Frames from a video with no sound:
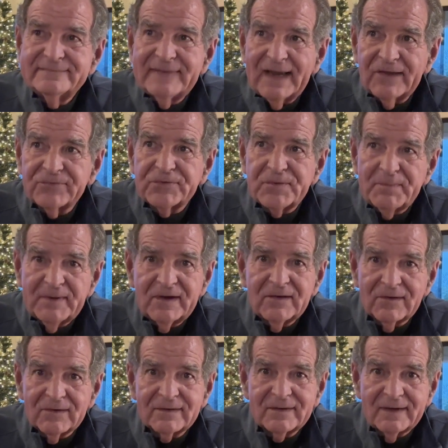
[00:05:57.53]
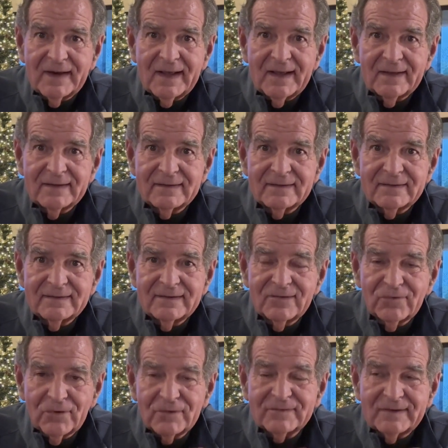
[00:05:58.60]
has to be looked at
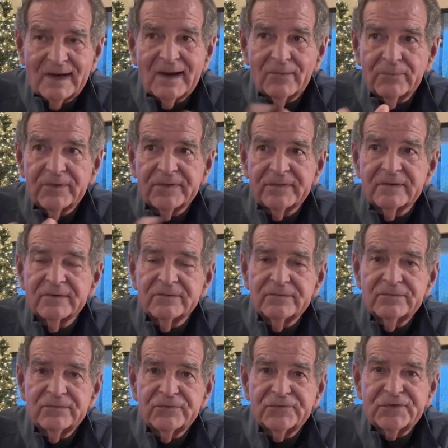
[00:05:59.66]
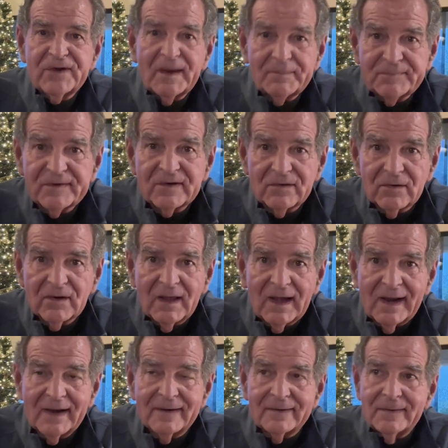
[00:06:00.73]
with a skeptical
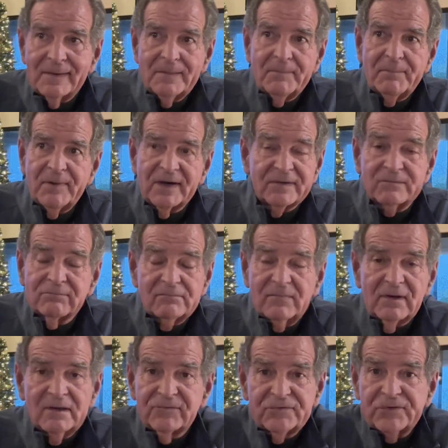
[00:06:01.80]
eye. But it's